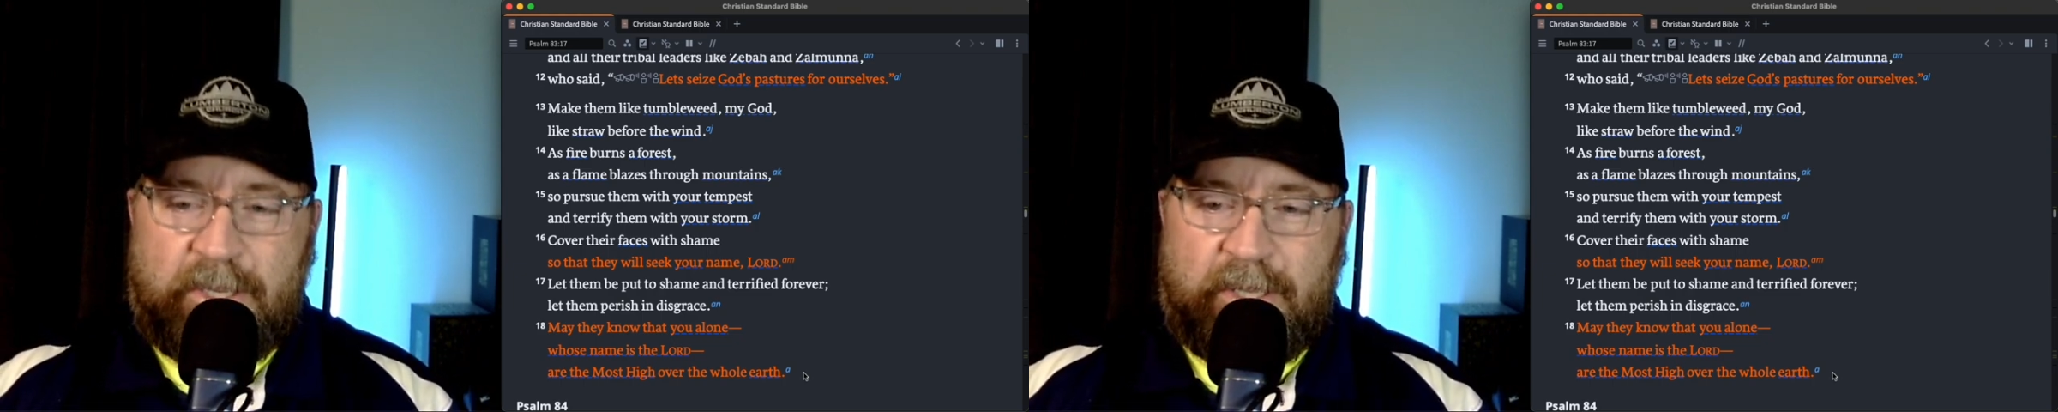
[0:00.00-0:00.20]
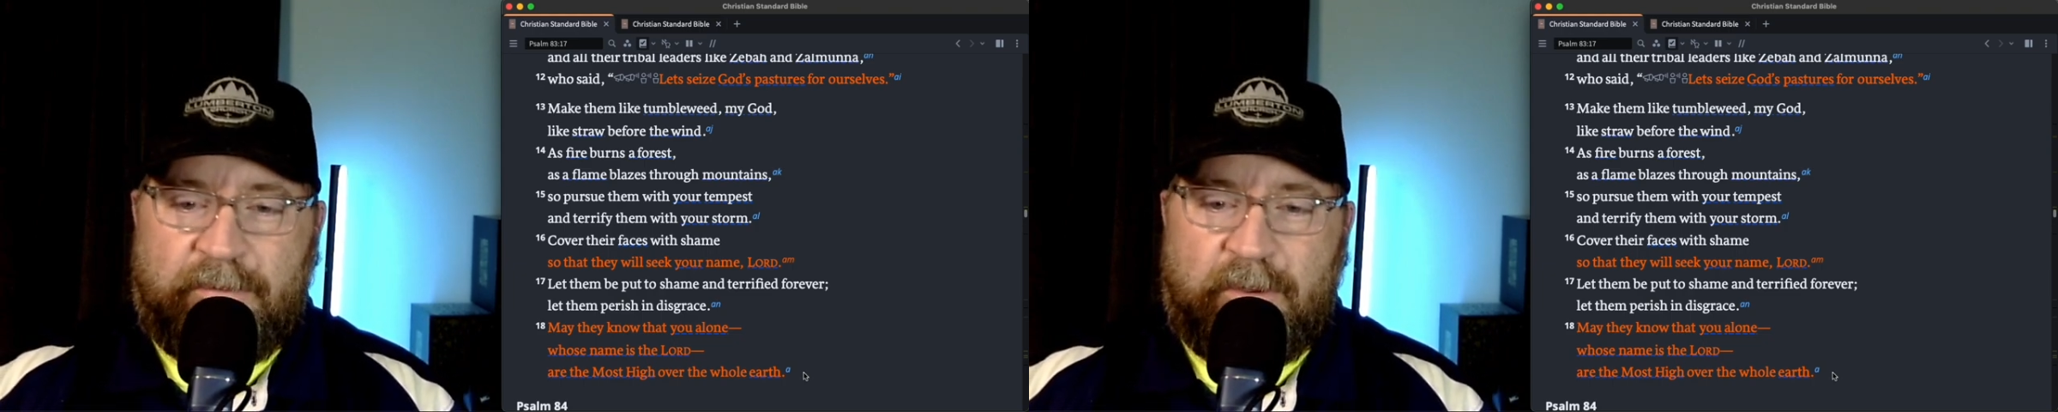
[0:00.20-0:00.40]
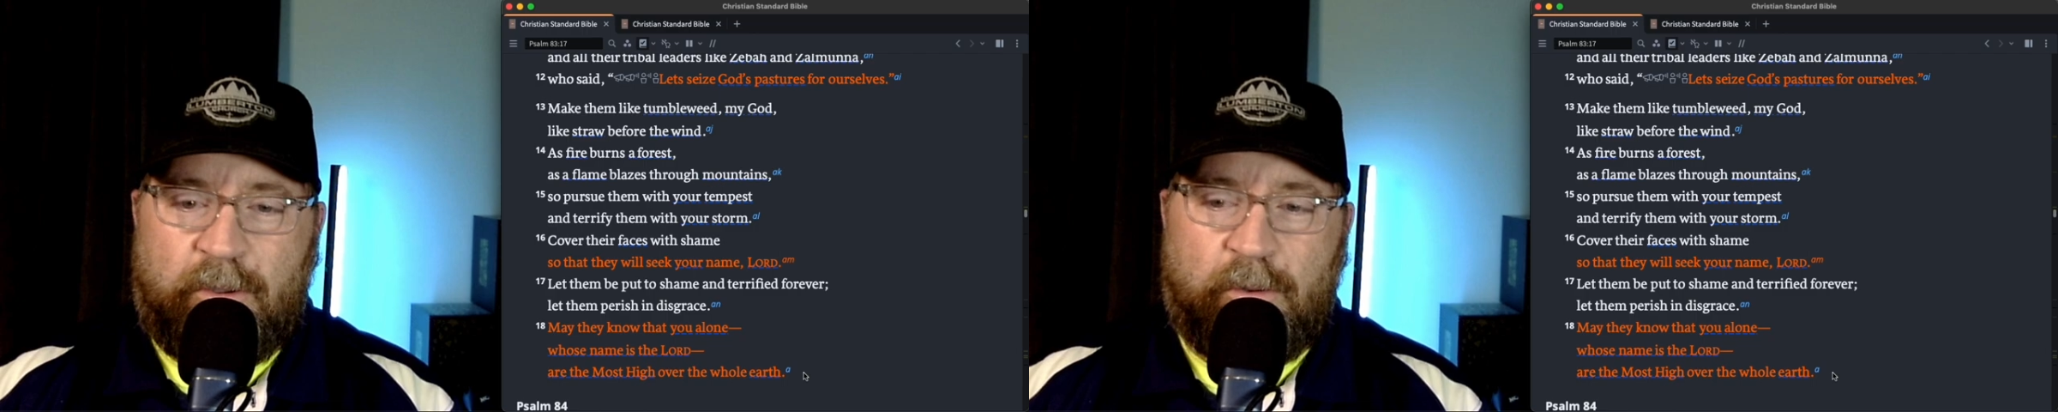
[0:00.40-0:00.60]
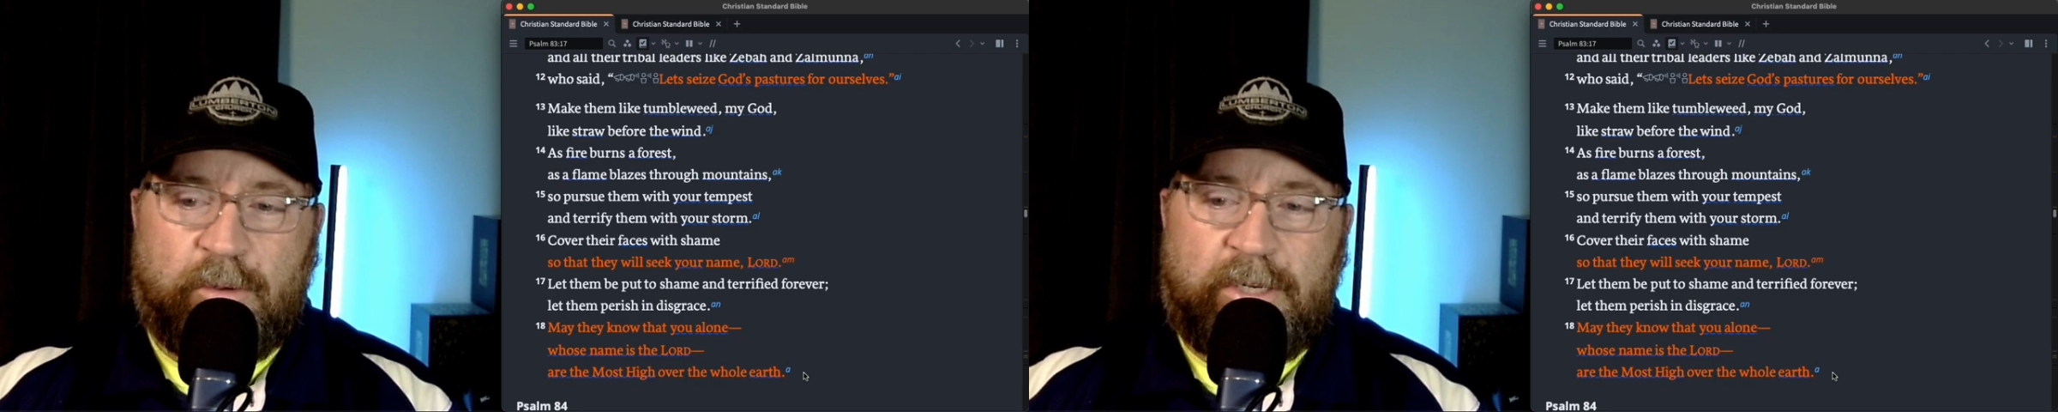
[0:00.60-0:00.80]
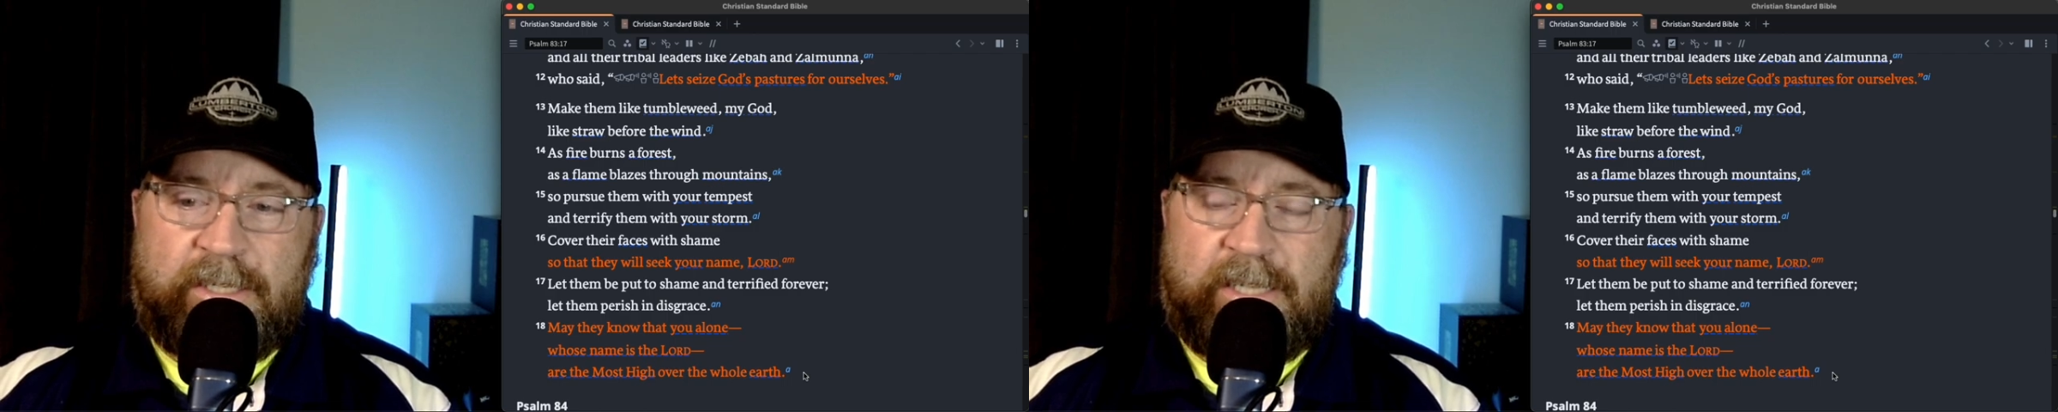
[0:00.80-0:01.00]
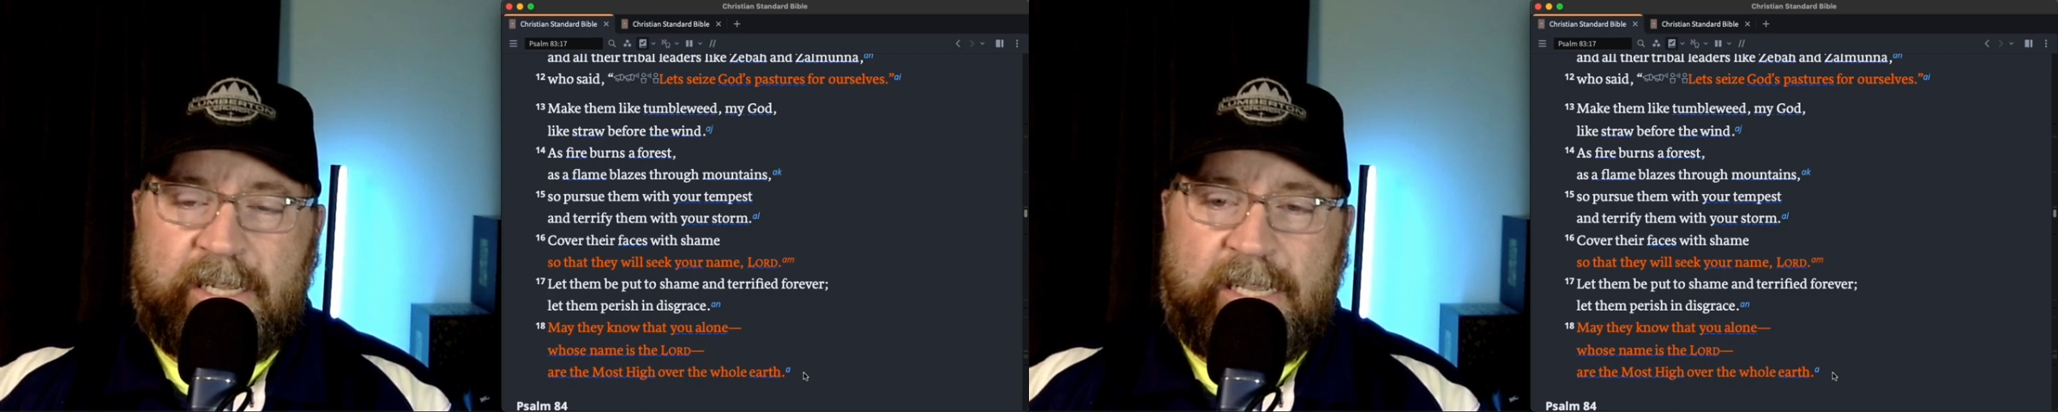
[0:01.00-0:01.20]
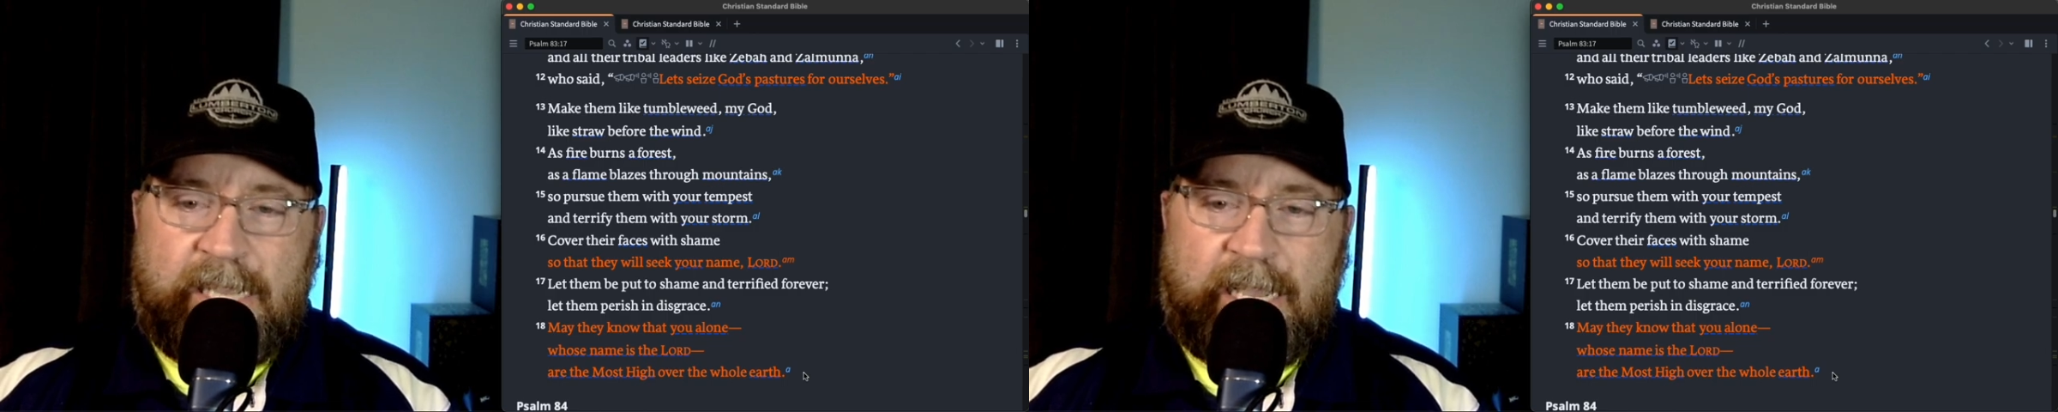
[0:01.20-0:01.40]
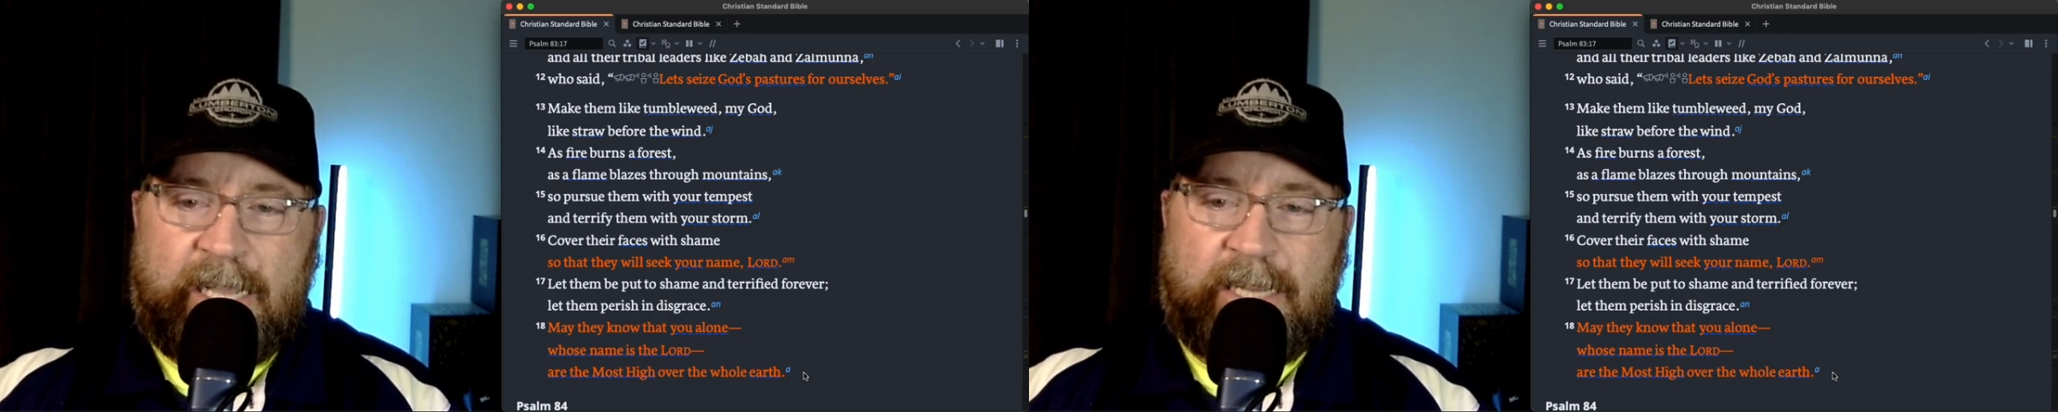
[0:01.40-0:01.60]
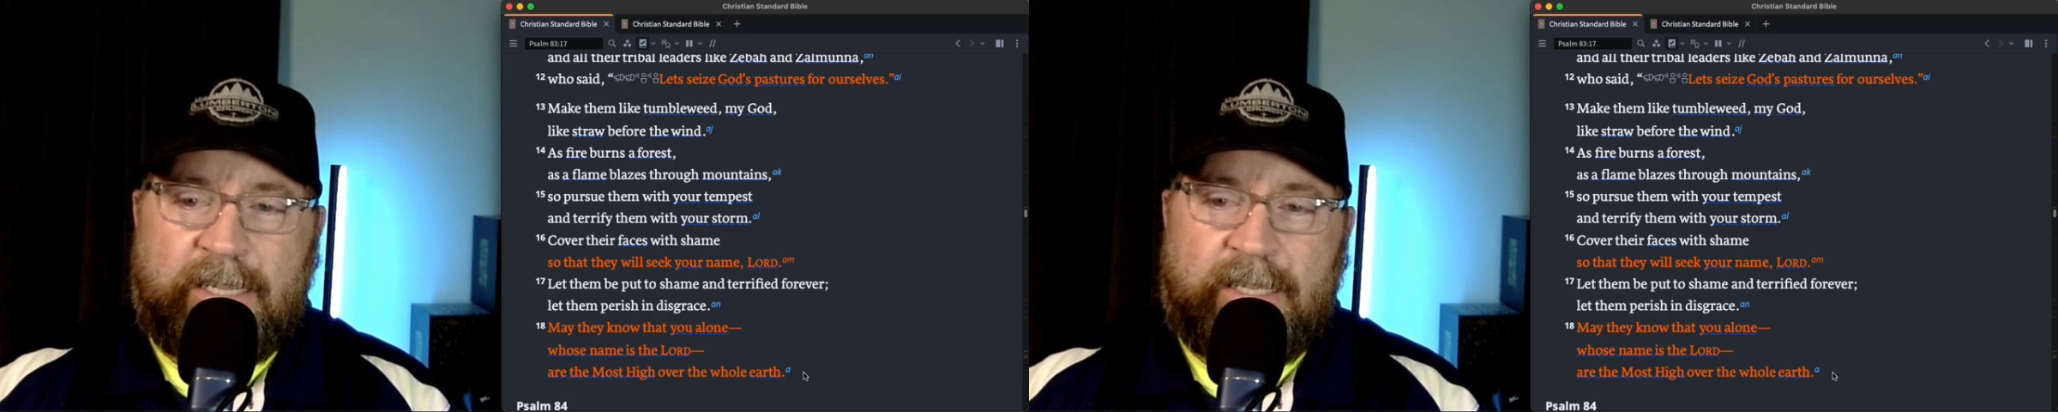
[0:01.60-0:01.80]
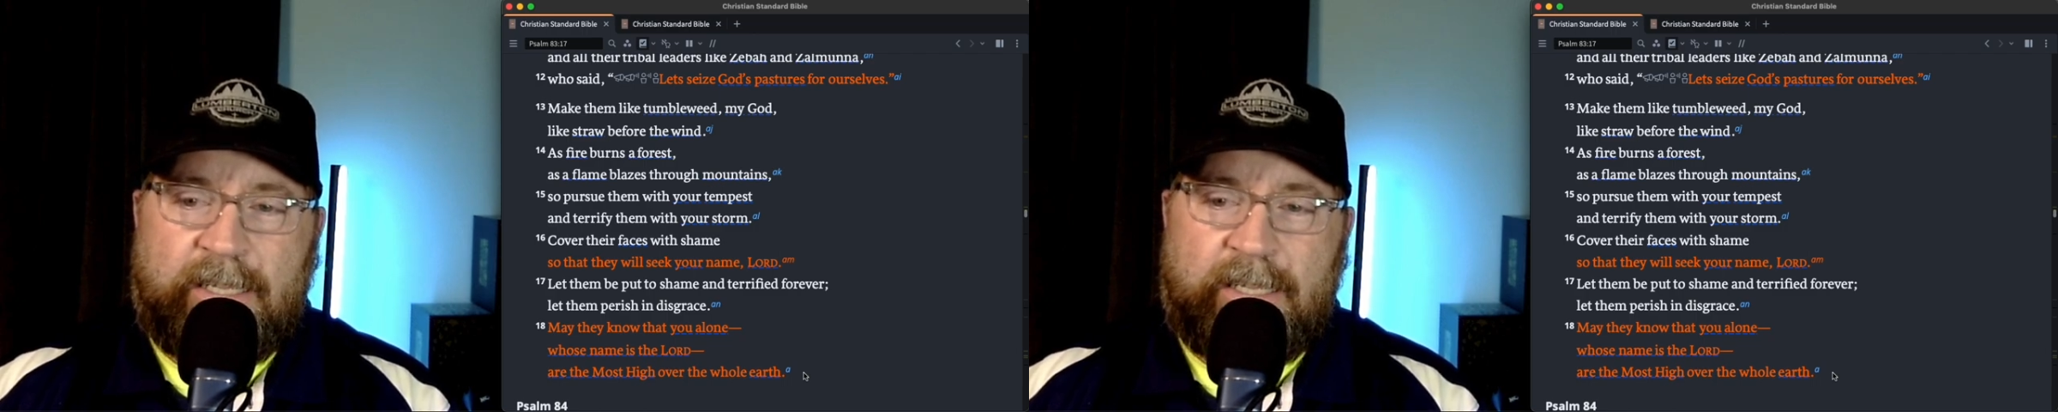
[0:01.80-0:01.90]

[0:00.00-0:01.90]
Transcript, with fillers: and give you glory today, God.